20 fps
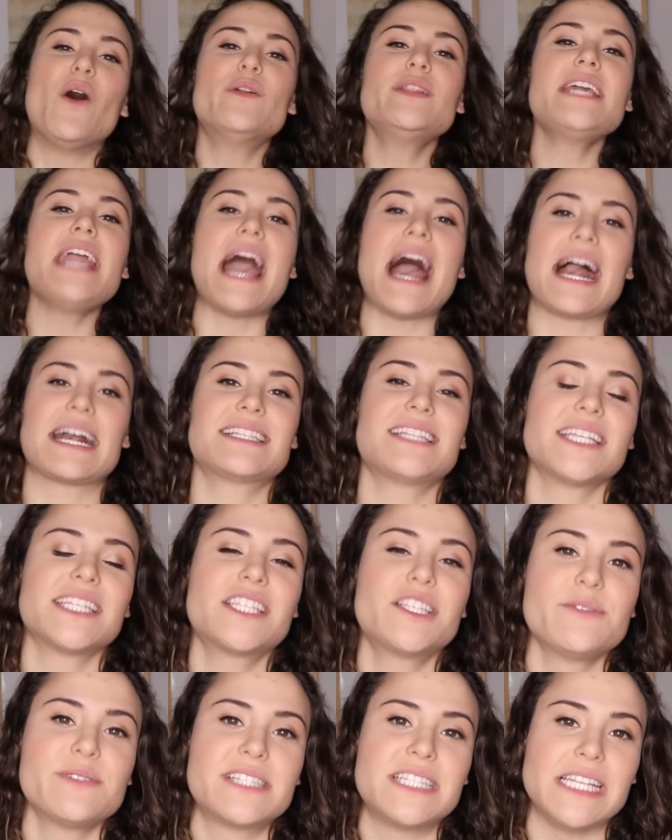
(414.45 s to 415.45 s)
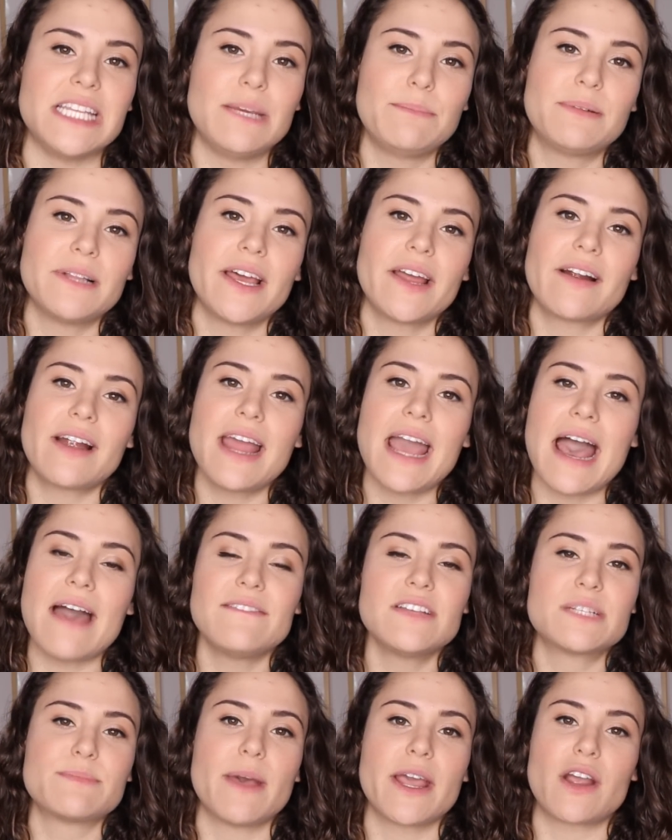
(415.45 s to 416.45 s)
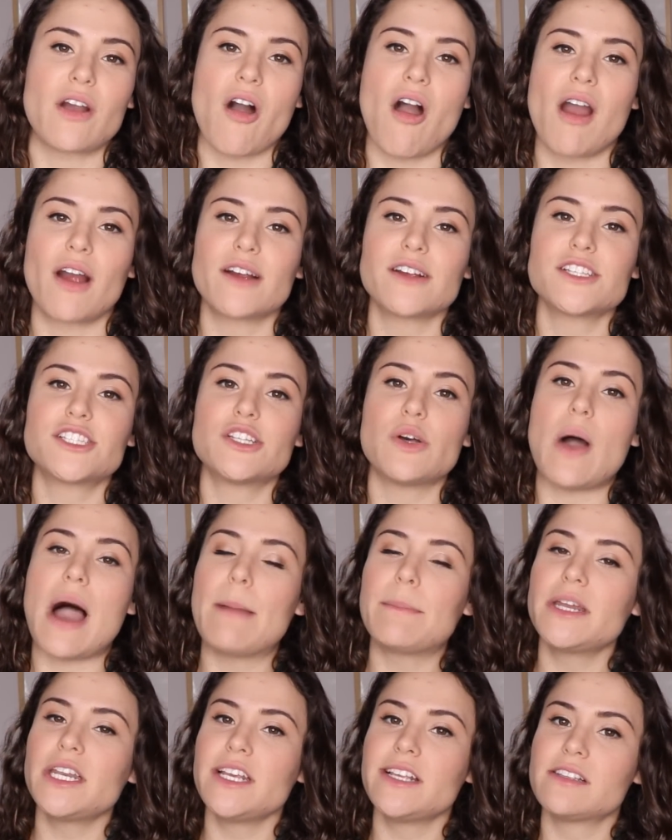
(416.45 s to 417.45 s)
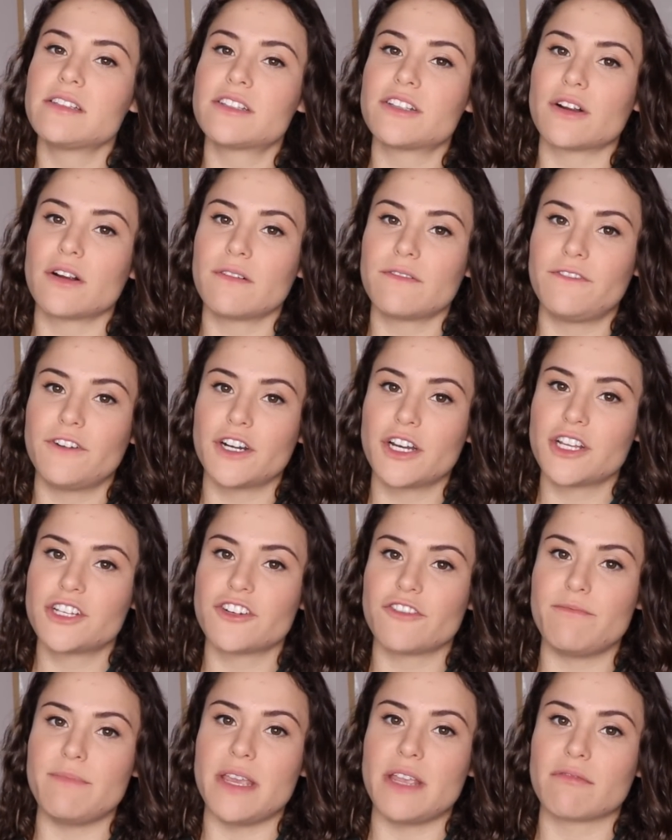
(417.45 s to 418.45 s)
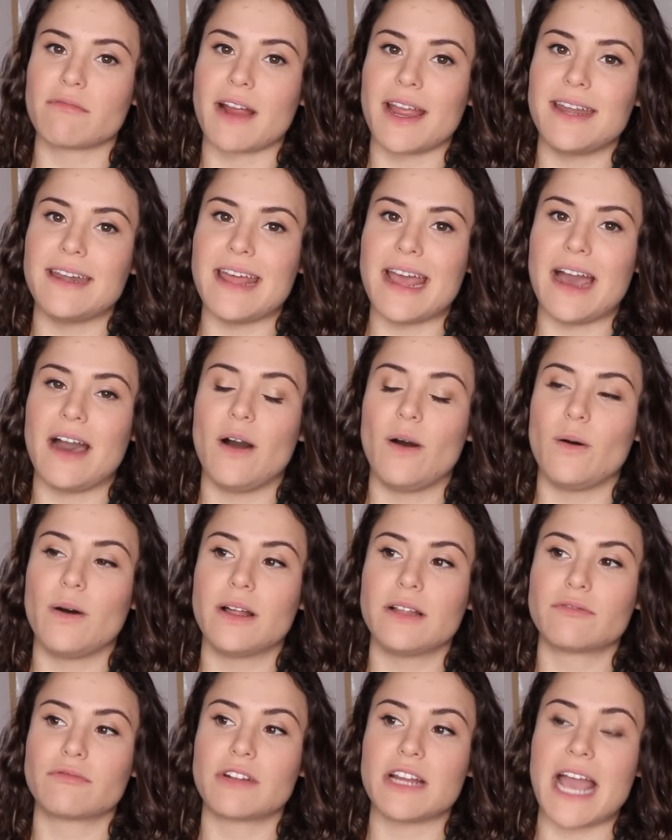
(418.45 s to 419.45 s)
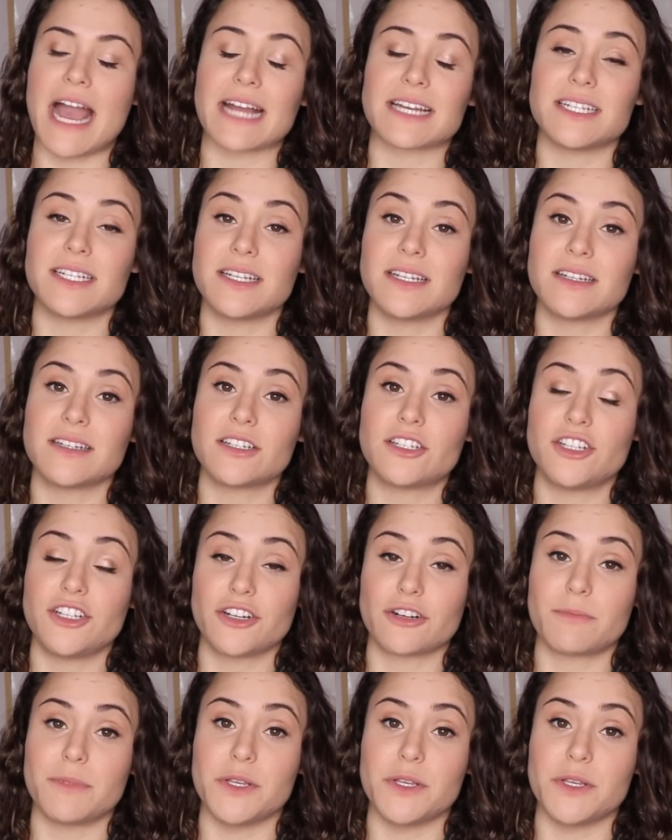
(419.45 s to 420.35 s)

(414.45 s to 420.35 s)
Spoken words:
only access to a CD player I have is my car, so I'm gonna insert footage of me right now reacting to your